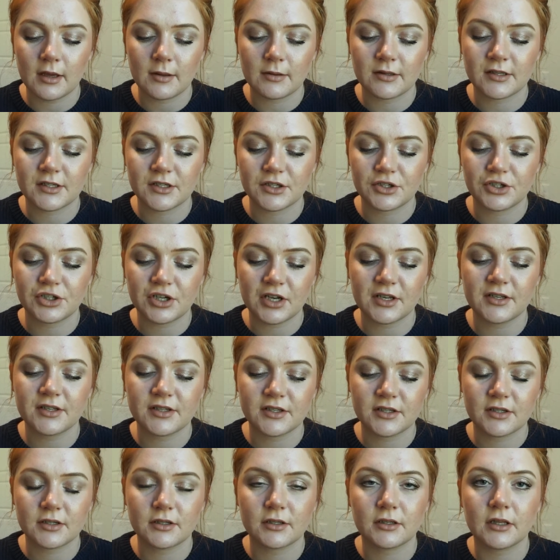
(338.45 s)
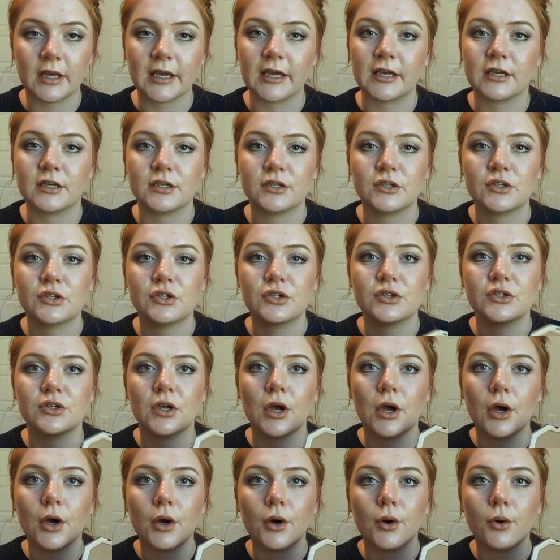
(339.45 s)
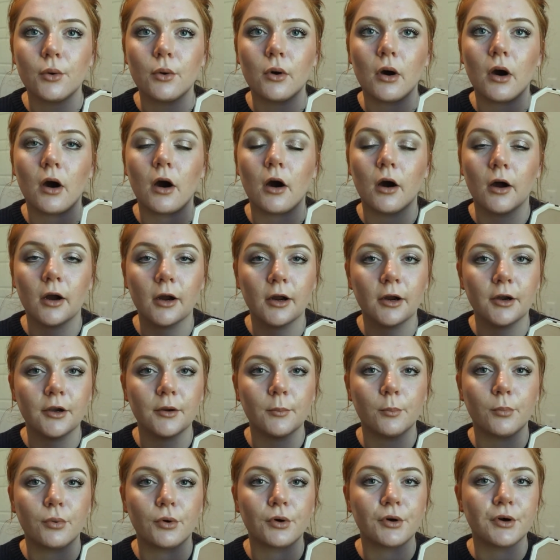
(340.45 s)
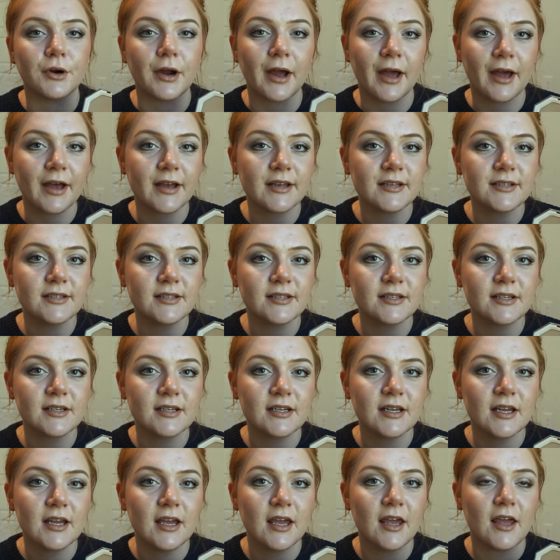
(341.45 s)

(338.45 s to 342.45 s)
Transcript: It's just like so hard pressed